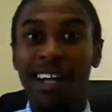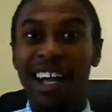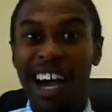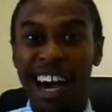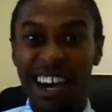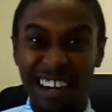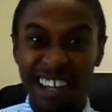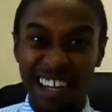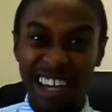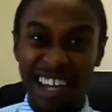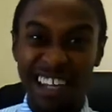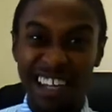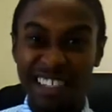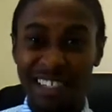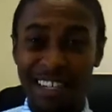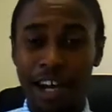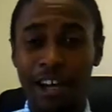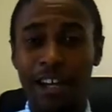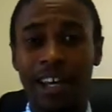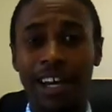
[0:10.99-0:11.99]
how to get it,
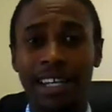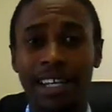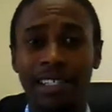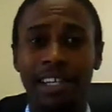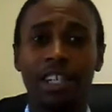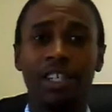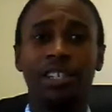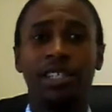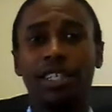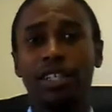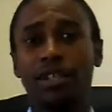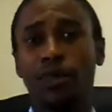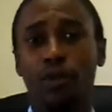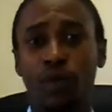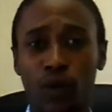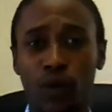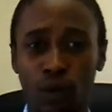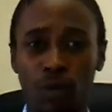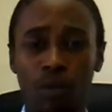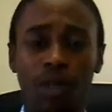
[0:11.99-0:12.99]
and how you guys can actually send it through
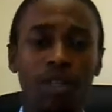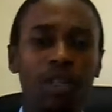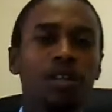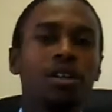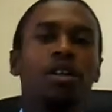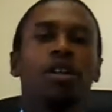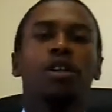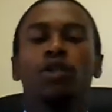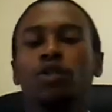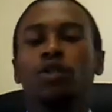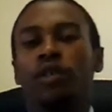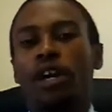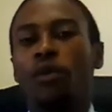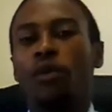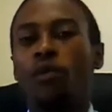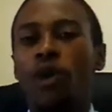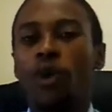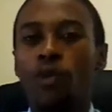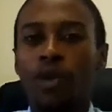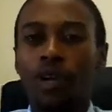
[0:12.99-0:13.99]
to me, so that
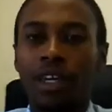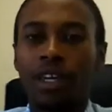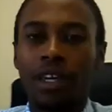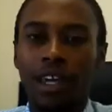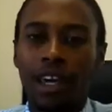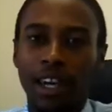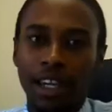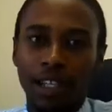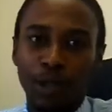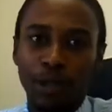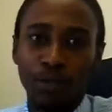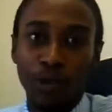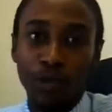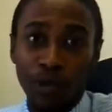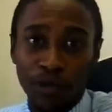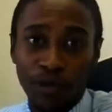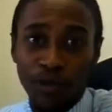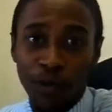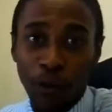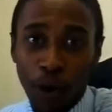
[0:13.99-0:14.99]
way we can get us
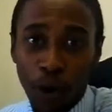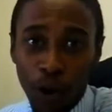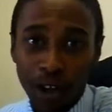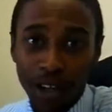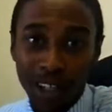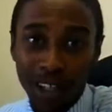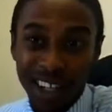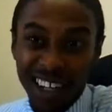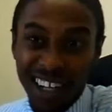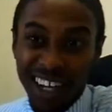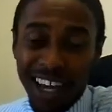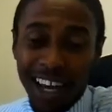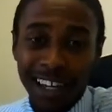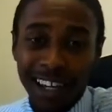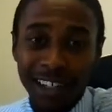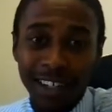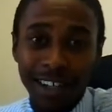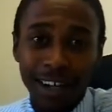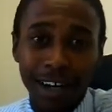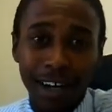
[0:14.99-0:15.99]
moving forward and